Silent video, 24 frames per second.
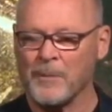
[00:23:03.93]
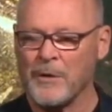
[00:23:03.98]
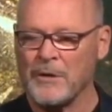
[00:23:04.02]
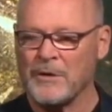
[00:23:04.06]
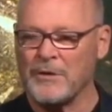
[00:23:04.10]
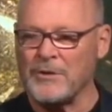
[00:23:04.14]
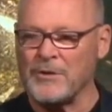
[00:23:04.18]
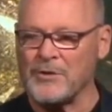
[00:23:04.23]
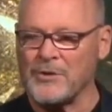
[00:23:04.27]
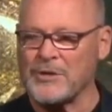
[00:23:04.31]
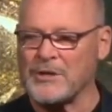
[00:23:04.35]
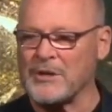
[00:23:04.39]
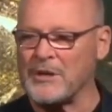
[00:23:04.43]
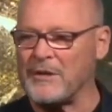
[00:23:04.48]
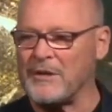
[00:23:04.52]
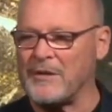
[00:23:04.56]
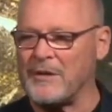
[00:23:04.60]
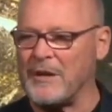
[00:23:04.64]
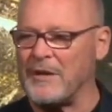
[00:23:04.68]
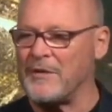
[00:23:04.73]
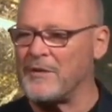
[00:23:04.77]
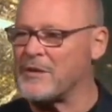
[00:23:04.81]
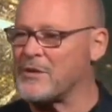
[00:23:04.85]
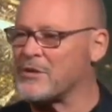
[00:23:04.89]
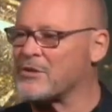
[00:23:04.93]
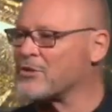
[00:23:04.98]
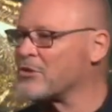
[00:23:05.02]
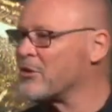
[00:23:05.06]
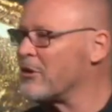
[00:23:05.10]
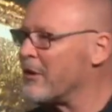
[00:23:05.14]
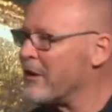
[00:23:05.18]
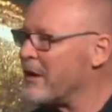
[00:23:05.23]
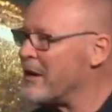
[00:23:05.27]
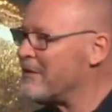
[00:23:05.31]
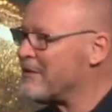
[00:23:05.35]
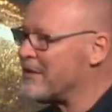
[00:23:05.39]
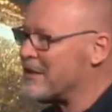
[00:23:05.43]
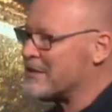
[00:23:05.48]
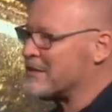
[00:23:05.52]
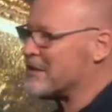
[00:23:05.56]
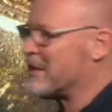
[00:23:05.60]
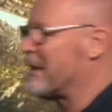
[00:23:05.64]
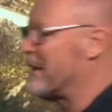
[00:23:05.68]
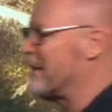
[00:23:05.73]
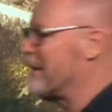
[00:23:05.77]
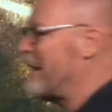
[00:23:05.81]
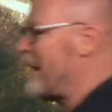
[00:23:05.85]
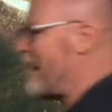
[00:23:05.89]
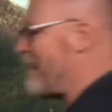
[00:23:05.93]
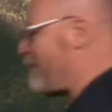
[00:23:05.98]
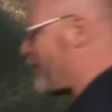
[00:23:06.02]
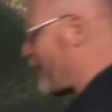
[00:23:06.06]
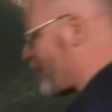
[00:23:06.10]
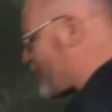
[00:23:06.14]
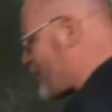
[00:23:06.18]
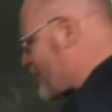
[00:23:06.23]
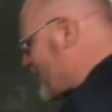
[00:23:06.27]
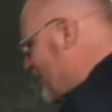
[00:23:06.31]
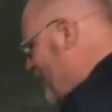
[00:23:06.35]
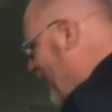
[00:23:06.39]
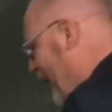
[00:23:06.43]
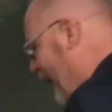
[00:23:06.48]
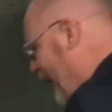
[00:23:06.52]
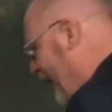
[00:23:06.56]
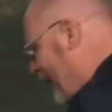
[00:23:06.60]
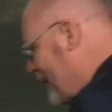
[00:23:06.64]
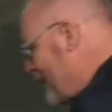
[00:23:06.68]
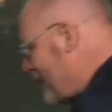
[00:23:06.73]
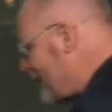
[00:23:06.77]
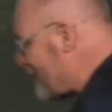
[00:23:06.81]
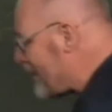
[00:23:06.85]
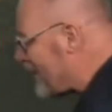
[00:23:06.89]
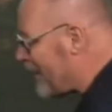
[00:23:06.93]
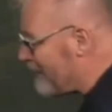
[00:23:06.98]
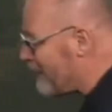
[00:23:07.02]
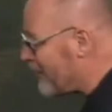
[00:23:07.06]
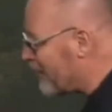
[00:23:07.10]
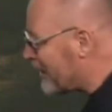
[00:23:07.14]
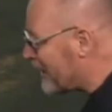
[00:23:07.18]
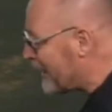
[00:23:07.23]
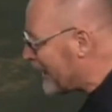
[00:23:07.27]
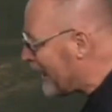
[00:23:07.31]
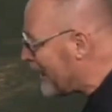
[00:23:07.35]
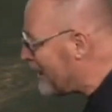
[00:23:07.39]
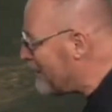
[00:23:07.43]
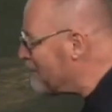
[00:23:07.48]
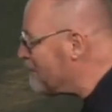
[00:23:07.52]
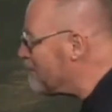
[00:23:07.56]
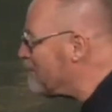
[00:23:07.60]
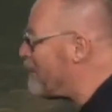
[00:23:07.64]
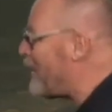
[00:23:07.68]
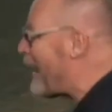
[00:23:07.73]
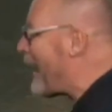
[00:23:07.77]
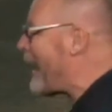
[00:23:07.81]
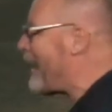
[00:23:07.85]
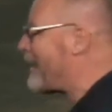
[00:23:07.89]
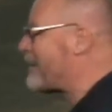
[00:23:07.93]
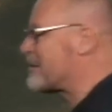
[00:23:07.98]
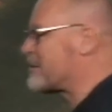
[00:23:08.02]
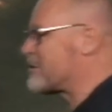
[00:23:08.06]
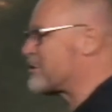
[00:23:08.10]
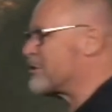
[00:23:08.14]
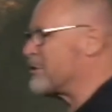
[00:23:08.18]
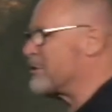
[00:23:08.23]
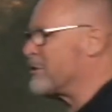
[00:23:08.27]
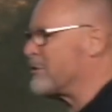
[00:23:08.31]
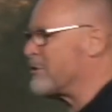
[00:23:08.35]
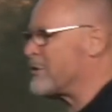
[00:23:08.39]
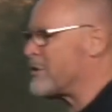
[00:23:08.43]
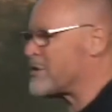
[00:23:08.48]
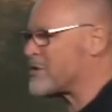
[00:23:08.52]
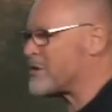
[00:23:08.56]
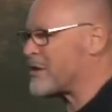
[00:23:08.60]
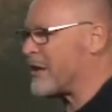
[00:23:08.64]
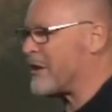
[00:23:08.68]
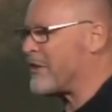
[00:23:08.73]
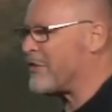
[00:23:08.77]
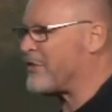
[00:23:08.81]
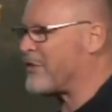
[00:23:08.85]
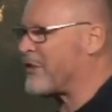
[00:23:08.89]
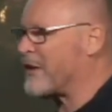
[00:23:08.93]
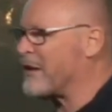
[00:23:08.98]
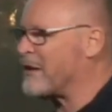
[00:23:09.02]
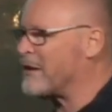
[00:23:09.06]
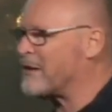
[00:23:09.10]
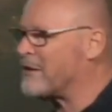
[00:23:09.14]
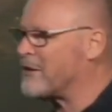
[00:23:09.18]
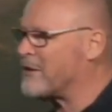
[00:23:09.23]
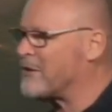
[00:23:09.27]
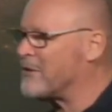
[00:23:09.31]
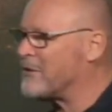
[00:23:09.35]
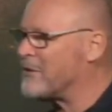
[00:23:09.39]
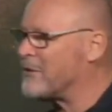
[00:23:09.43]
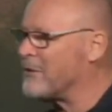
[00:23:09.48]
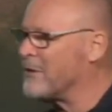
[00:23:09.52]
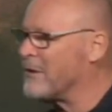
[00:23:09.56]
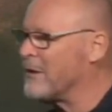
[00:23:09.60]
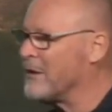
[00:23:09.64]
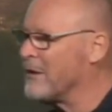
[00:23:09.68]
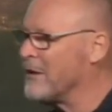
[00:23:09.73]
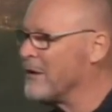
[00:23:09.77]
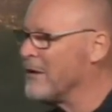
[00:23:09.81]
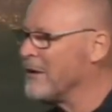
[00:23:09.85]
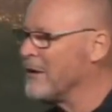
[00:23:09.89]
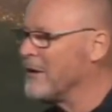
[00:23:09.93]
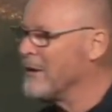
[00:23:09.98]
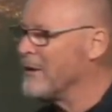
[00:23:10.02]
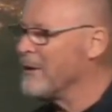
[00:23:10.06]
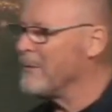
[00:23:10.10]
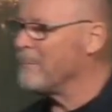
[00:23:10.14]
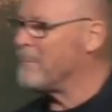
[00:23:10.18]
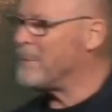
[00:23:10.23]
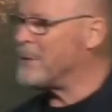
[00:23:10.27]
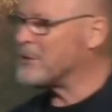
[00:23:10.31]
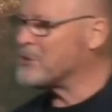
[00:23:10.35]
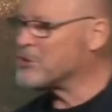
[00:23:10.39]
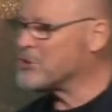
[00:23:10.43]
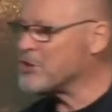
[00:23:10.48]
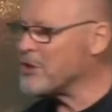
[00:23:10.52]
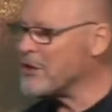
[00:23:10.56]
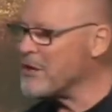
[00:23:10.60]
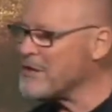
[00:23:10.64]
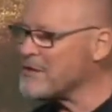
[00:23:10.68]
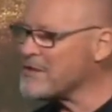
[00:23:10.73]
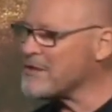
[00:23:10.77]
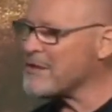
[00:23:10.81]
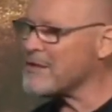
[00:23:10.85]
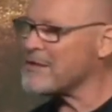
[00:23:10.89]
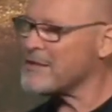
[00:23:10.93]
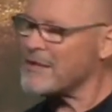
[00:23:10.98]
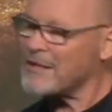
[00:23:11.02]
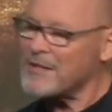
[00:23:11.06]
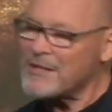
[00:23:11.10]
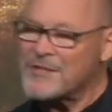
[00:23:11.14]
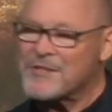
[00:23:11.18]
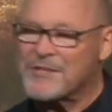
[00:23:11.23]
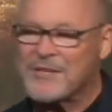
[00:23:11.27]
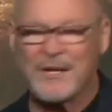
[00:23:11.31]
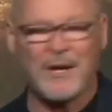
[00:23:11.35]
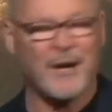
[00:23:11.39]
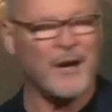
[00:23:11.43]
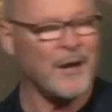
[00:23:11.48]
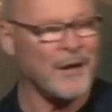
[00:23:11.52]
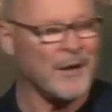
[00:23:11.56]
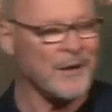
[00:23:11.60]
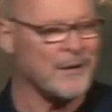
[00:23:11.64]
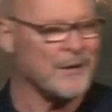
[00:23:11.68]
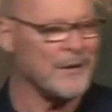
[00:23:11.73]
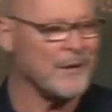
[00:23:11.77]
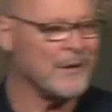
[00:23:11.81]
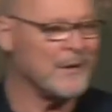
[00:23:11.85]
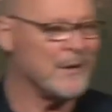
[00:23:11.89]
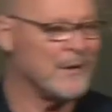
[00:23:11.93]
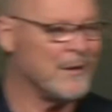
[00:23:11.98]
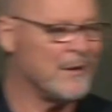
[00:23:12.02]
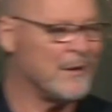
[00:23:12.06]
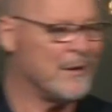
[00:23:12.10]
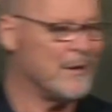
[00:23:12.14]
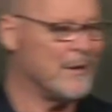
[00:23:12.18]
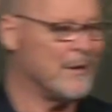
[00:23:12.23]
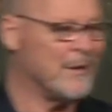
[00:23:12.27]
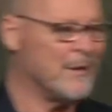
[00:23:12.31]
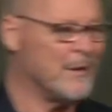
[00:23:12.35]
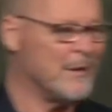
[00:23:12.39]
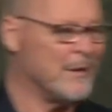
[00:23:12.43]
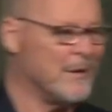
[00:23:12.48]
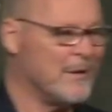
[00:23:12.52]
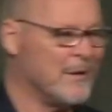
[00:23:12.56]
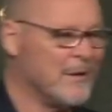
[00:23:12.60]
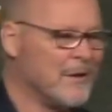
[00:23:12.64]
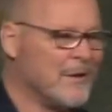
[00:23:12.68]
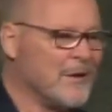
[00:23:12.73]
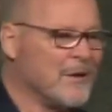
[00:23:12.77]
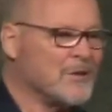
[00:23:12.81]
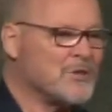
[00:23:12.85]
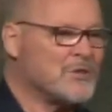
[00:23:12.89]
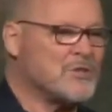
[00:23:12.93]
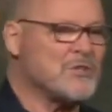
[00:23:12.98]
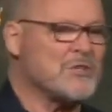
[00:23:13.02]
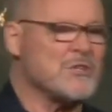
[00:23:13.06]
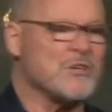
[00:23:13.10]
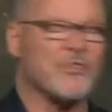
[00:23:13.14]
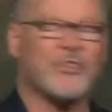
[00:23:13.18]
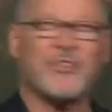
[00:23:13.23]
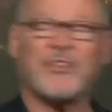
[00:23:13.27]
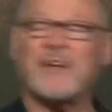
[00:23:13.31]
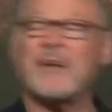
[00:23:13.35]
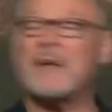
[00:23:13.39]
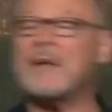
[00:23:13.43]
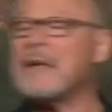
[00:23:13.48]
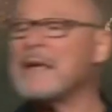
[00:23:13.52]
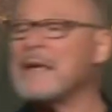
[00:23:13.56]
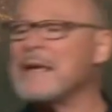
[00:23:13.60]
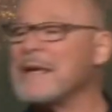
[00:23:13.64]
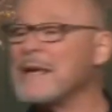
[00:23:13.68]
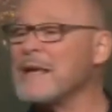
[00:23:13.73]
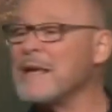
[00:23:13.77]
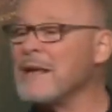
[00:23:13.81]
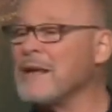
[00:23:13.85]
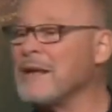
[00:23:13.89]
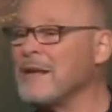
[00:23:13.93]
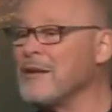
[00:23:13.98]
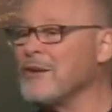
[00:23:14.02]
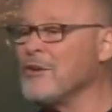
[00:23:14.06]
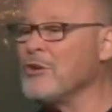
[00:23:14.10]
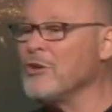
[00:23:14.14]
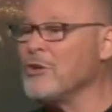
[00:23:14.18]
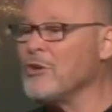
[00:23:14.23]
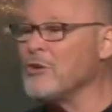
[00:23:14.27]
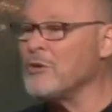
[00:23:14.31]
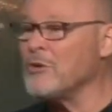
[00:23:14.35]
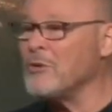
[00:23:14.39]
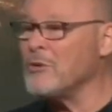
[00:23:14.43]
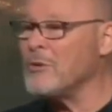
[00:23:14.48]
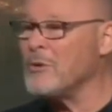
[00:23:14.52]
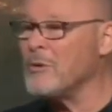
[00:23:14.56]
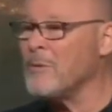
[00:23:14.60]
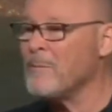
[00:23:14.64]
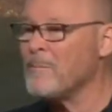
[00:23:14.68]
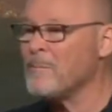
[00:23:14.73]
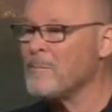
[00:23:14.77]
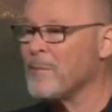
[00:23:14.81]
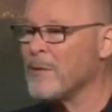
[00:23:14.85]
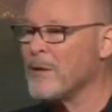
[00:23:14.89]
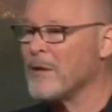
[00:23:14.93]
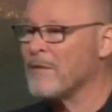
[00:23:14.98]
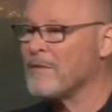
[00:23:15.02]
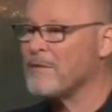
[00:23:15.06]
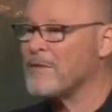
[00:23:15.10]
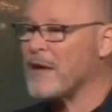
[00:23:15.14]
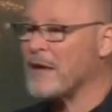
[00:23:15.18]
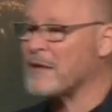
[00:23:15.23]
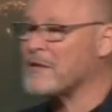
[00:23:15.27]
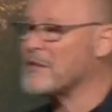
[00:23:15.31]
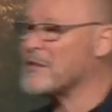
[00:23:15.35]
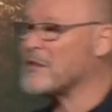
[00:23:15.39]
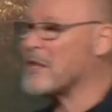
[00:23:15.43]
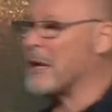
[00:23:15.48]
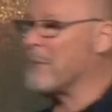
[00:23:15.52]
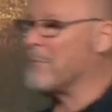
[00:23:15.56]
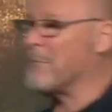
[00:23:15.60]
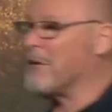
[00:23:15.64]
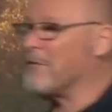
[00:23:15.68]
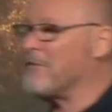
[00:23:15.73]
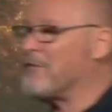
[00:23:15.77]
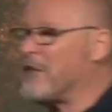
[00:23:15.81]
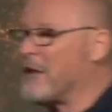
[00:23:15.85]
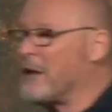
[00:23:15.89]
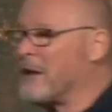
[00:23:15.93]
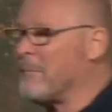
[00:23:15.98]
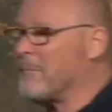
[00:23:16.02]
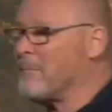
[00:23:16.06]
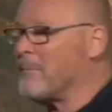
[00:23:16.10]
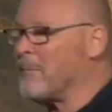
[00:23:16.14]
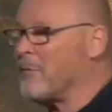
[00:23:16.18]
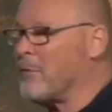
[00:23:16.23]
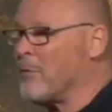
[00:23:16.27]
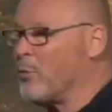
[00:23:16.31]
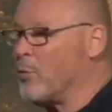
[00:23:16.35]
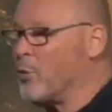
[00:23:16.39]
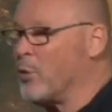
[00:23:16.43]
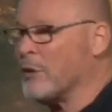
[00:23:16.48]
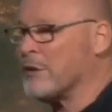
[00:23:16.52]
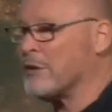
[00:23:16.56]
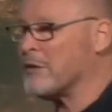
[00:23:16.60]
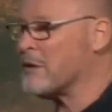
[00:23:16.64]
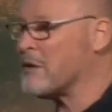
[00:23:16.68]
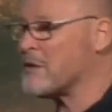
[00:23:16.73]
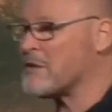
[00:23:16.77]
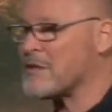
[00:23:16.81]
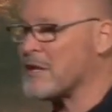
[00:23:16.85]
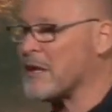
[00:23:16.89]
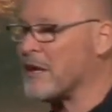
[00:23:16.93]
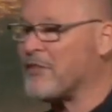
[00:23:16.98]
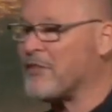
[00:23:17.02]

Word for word: You see, in the story of the 10 lepers, nine never came back to say thank you, but Jesus is God. Do you think he knew that some of them wouldn't say